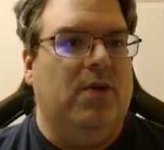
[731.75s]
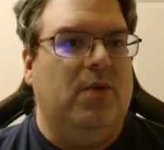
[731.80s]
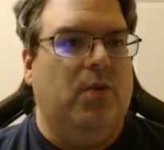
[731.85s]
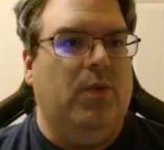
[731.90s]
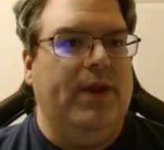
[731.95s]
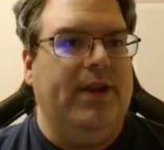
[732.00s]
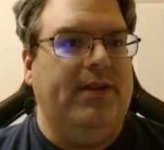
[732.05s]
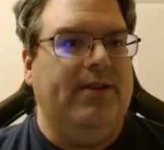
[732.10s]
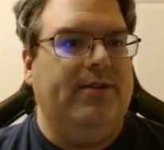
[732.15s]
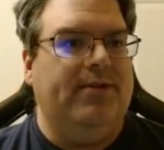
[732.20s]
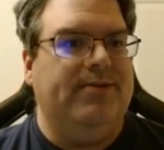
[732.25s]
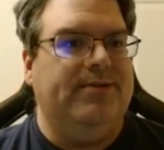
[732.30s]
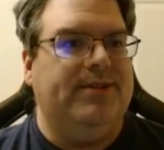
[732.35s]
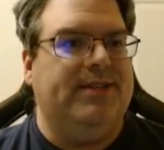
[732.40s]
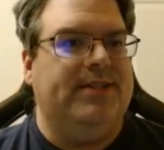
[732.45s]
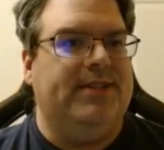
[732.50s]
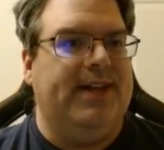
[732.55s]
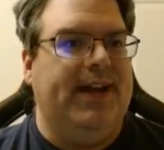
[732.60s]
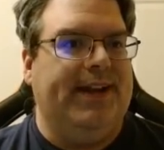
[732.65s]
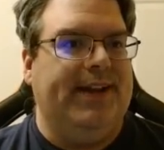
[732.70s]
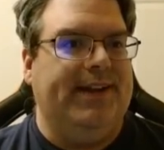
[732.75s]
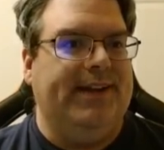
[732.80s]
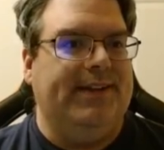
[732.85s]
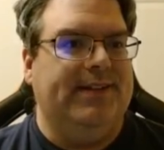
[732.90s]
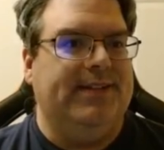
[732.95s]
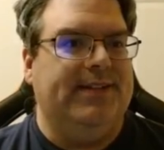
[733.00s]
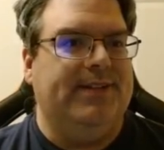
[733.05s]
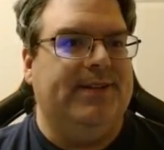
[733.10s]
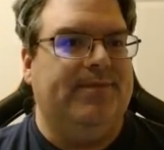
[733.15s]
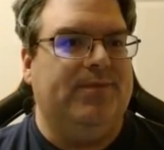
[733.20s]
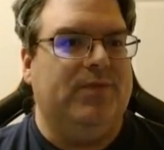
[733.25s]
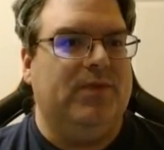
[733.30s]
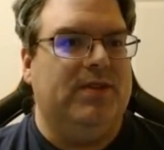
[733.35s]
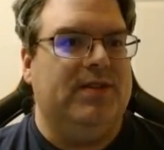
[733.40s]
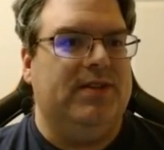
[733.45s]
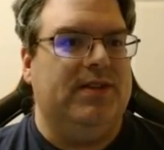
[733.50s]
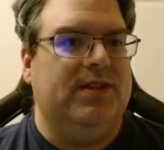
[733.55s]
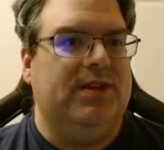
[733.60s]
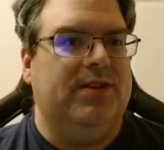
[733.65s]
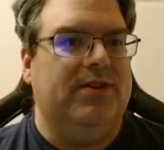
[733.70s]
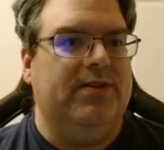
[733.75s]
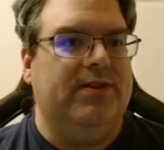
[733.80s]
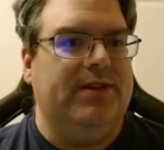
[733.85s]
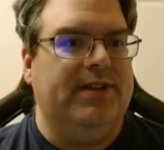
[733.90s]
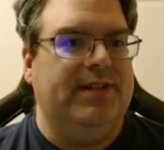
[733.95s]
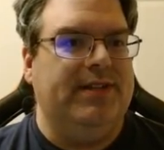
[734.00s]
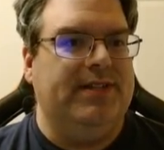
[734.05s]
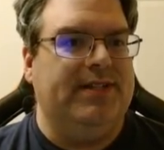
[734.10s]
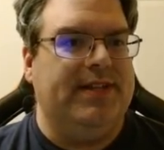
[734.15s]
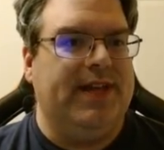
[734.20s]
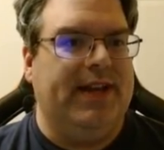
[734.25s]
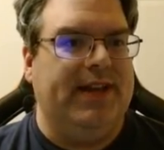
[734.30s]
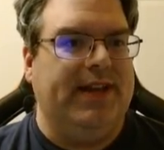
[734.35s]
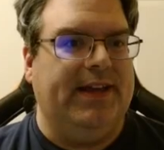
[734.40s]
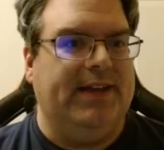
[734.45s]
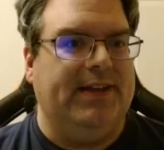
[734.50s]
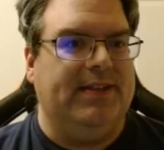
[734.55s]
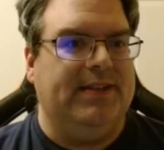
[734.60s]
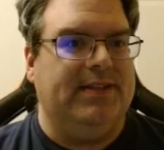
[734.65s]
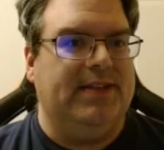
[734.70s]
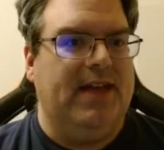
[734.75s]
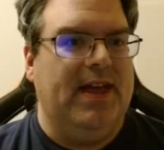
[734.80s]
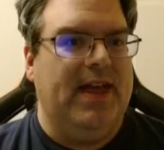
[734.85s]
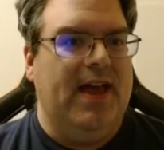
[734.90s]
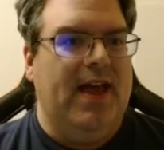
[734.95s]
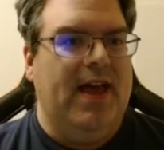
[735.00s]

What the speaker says: Windows settings, security settings,